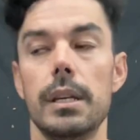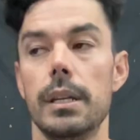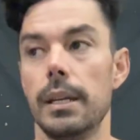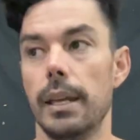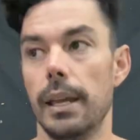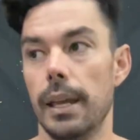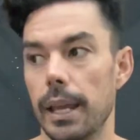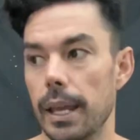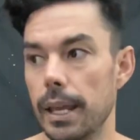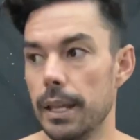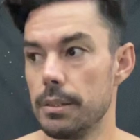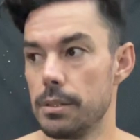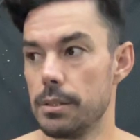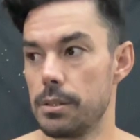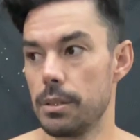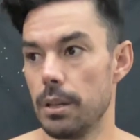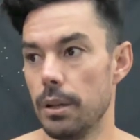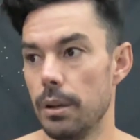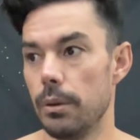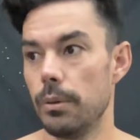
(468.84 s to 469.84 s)
And
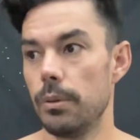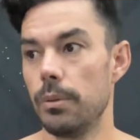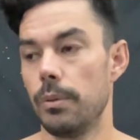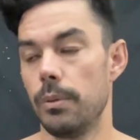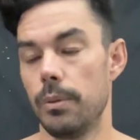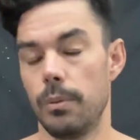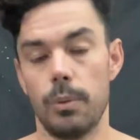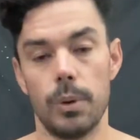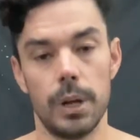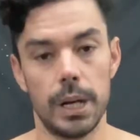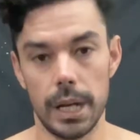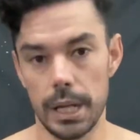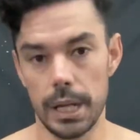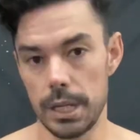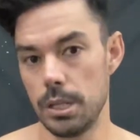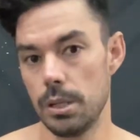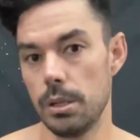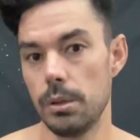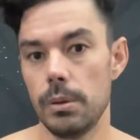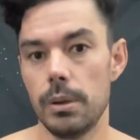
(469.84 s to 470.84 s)
so what did I
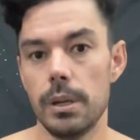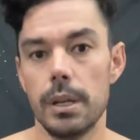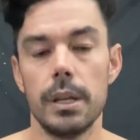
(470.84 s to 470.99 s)
do?